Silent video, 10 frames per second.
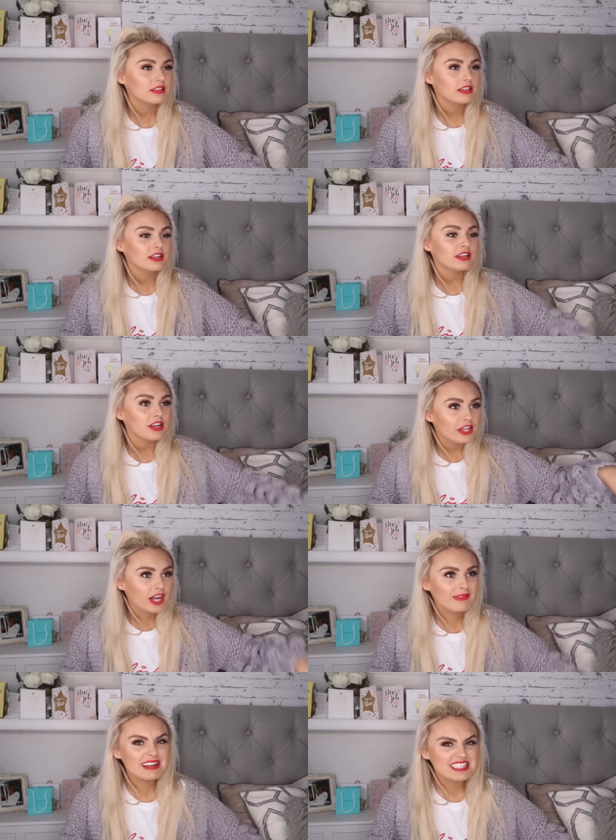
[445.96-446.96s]
No, I'm not.
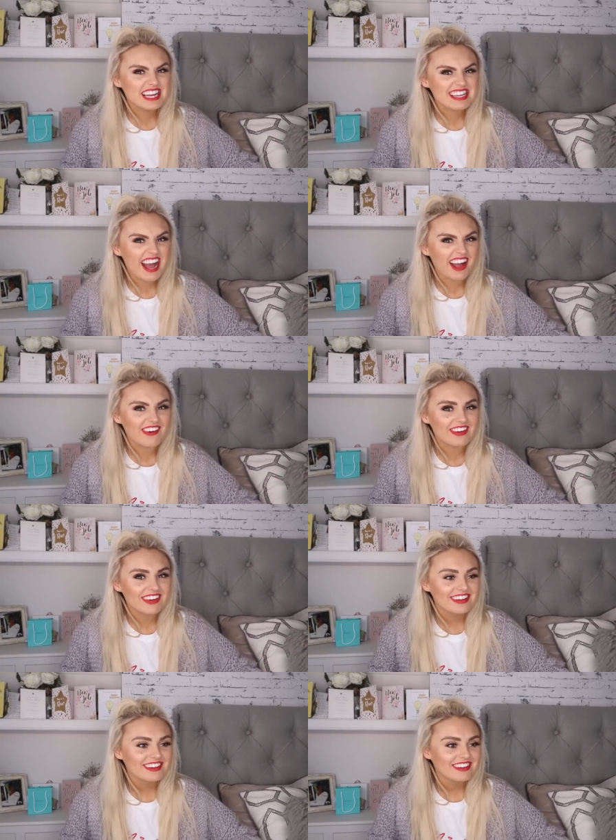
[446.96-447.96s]
Come and sit down.
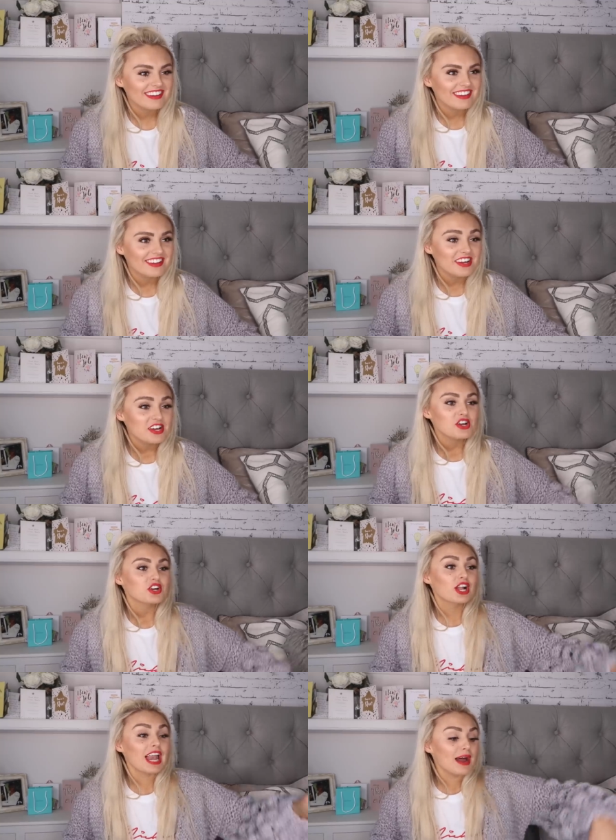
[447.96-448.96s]
No, Misha, I
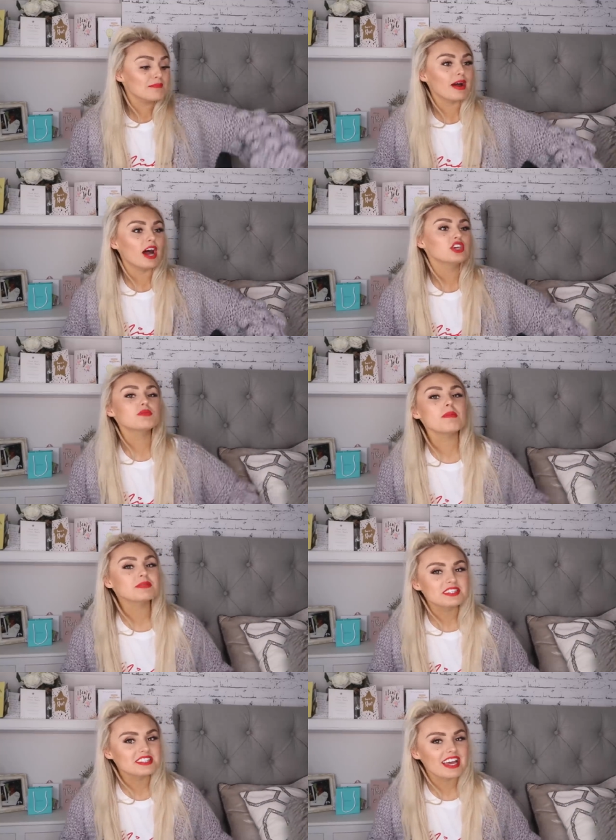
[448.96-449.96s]
look... Clamber, you want
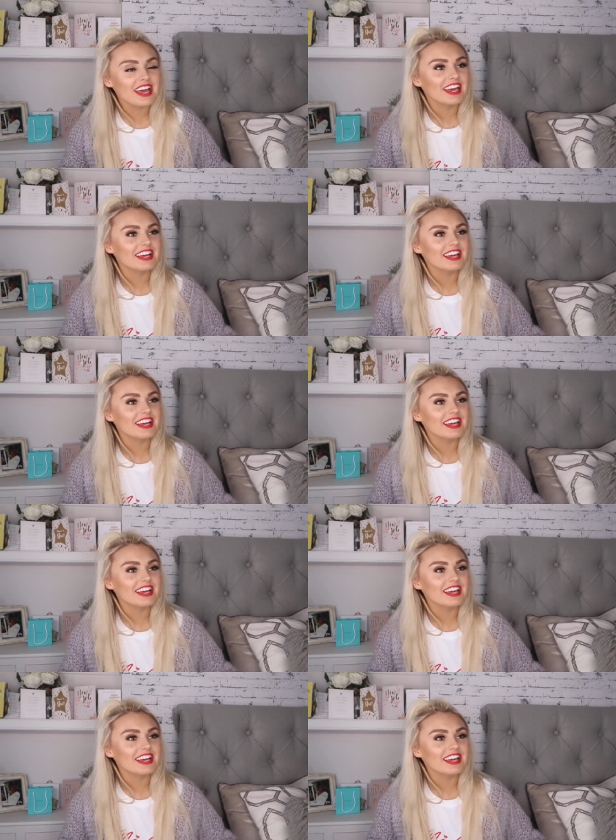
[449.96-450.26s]
me to no, see.